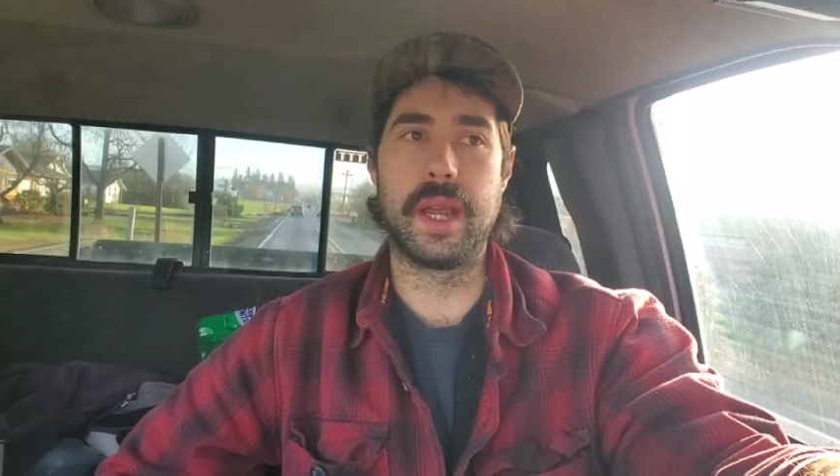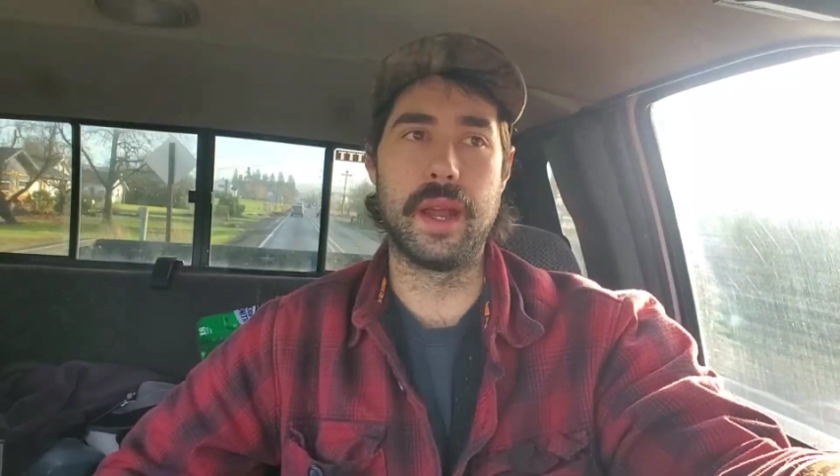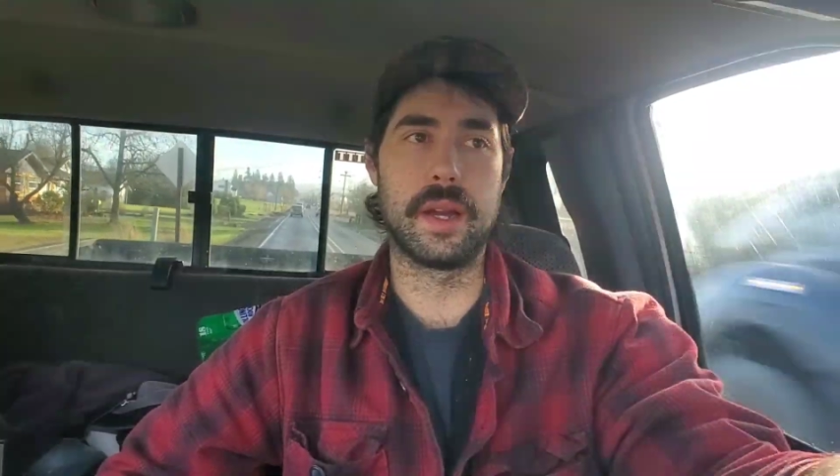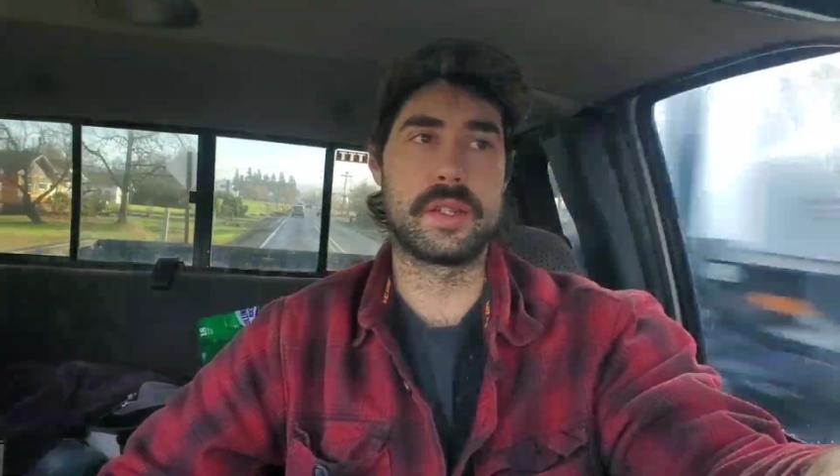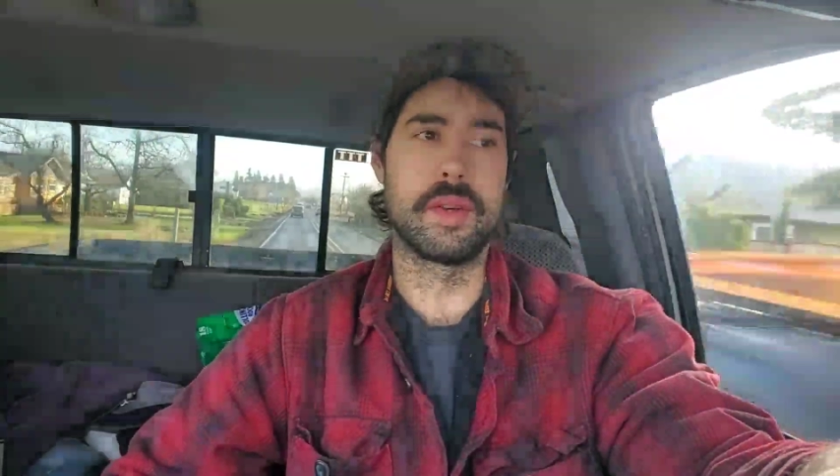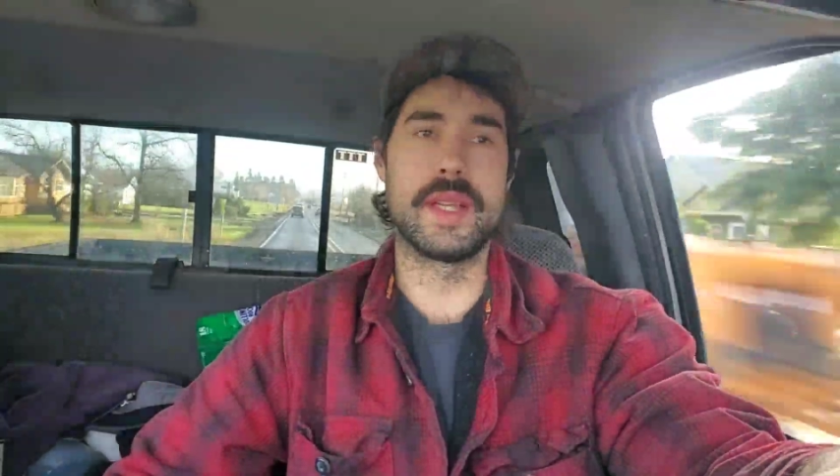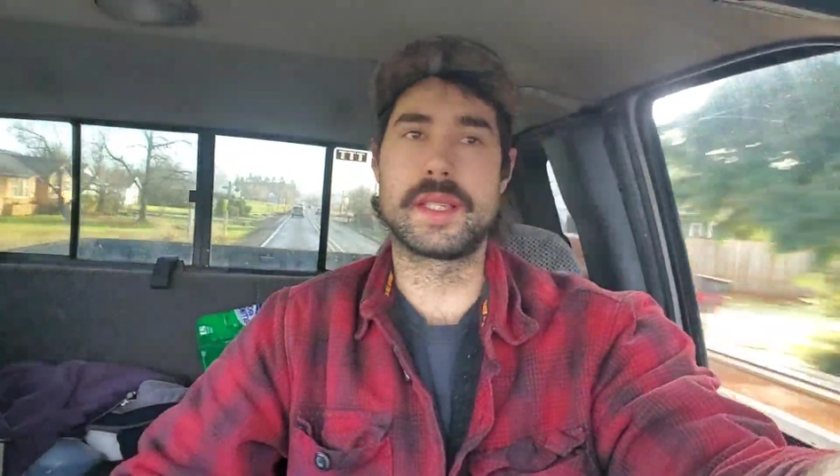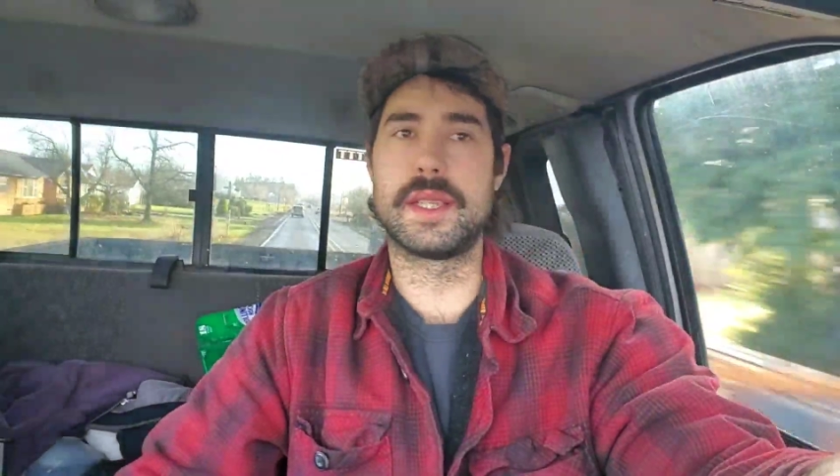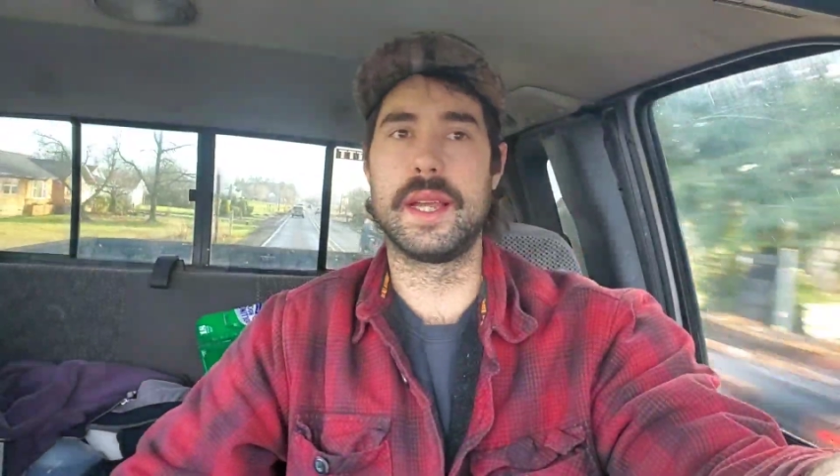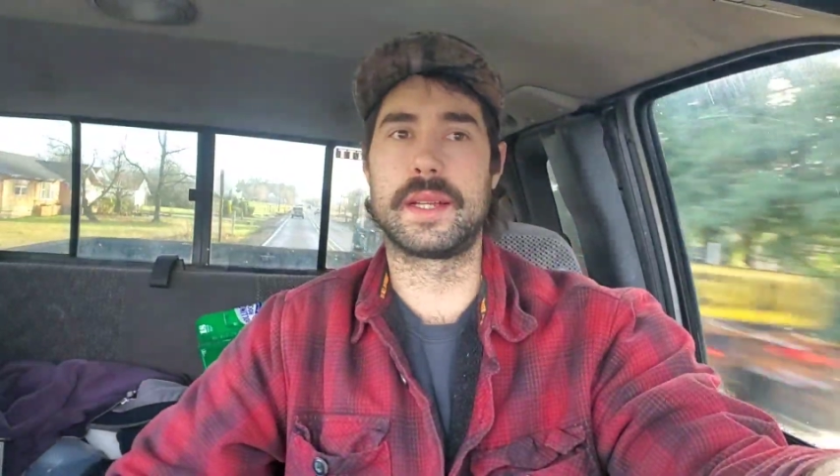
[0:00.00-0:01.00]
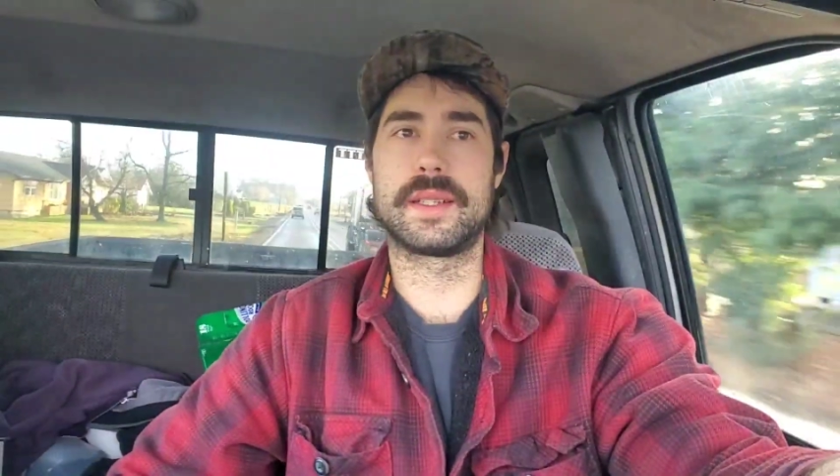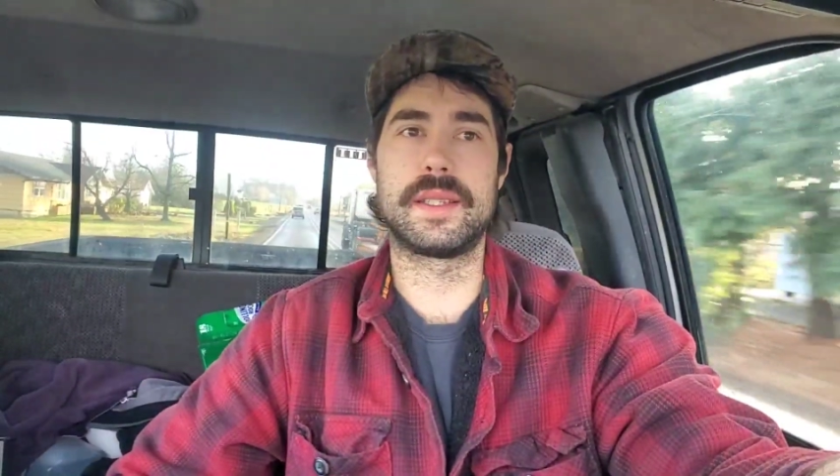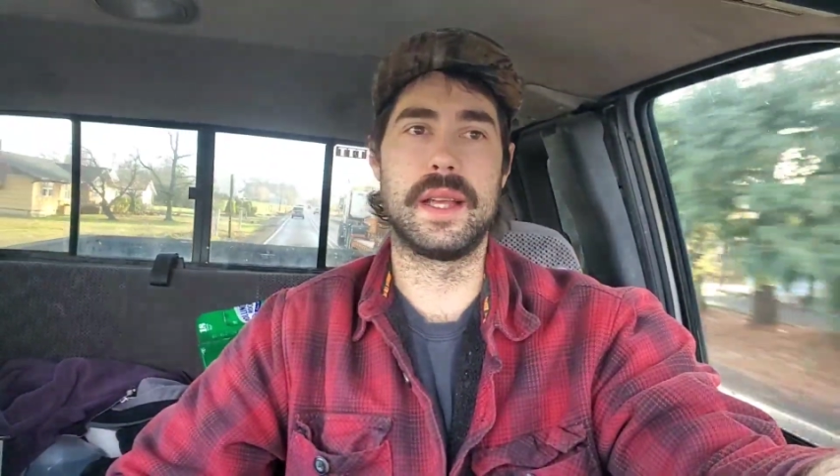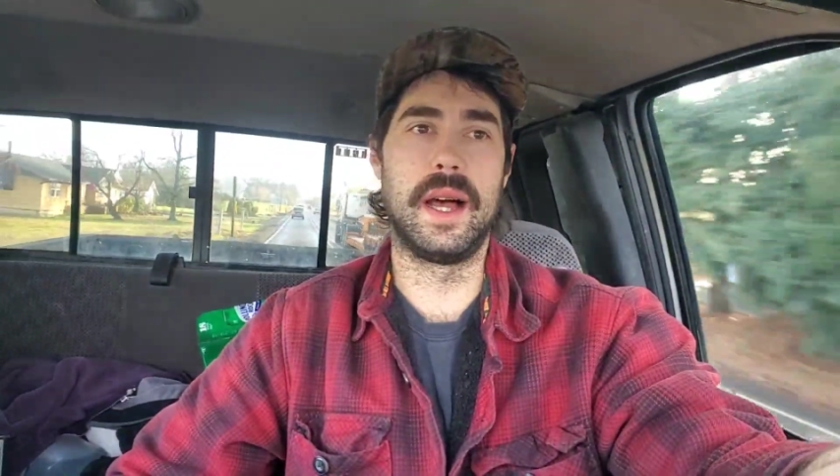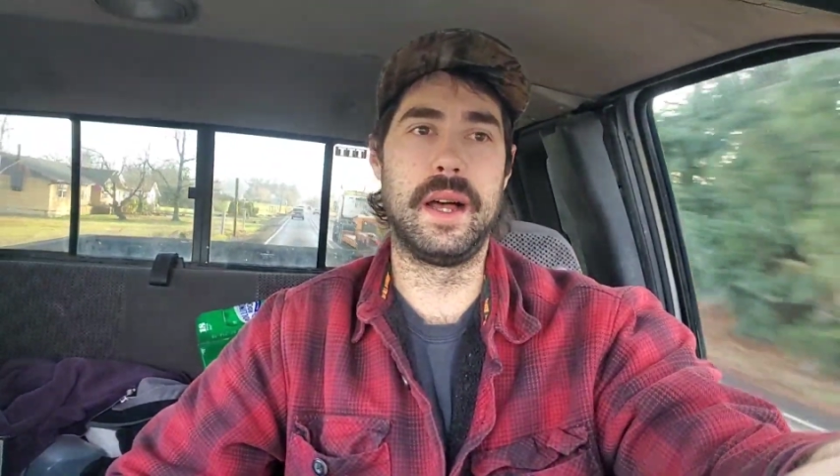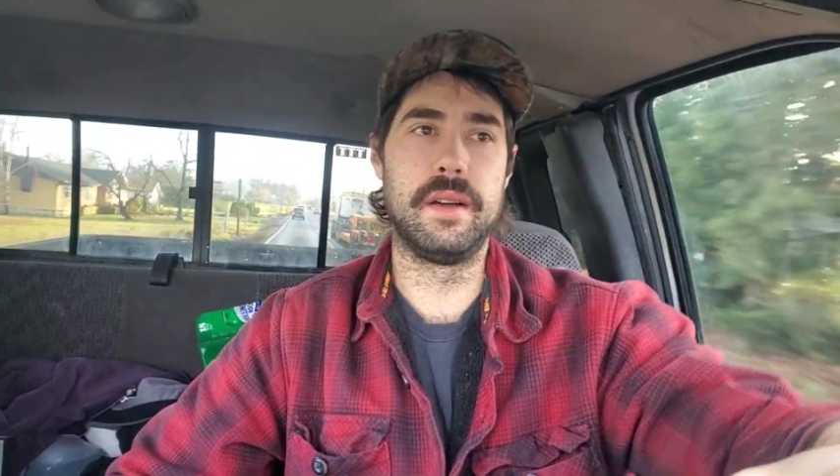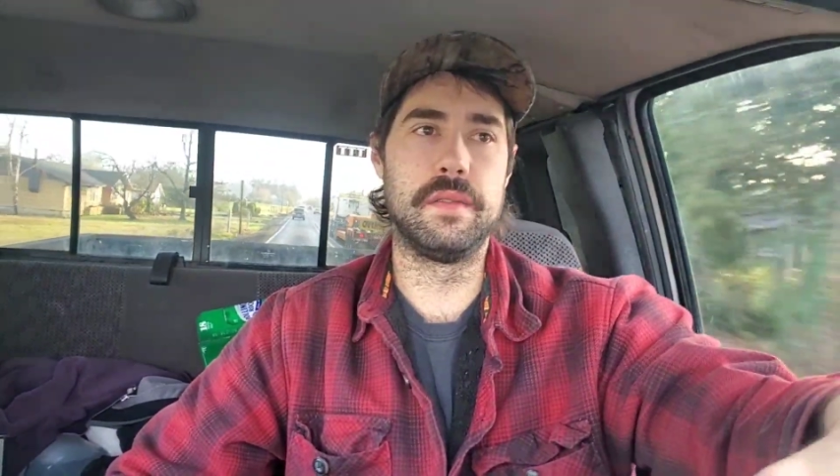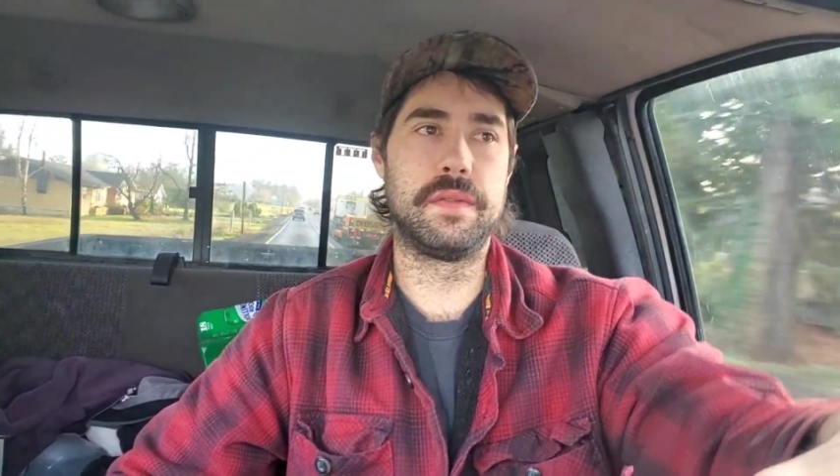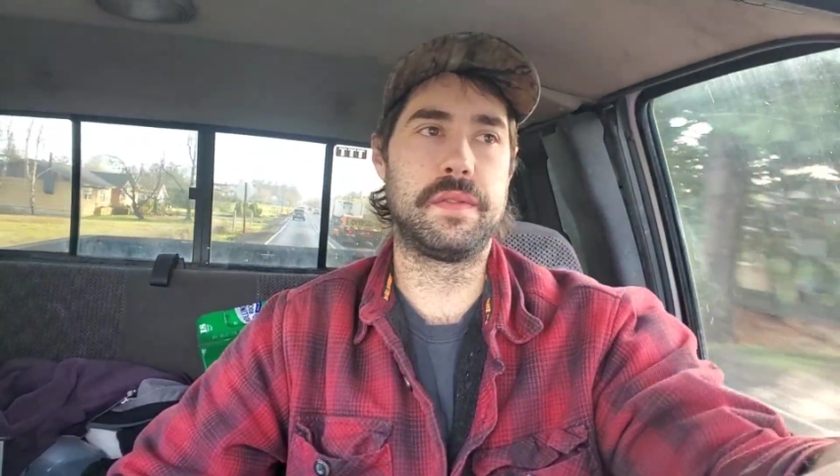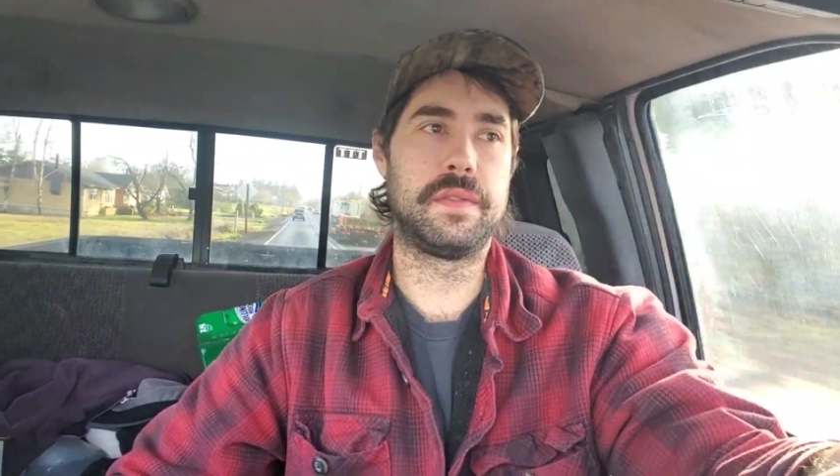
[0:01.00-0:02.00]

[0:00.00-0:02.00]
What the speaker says: characteristics of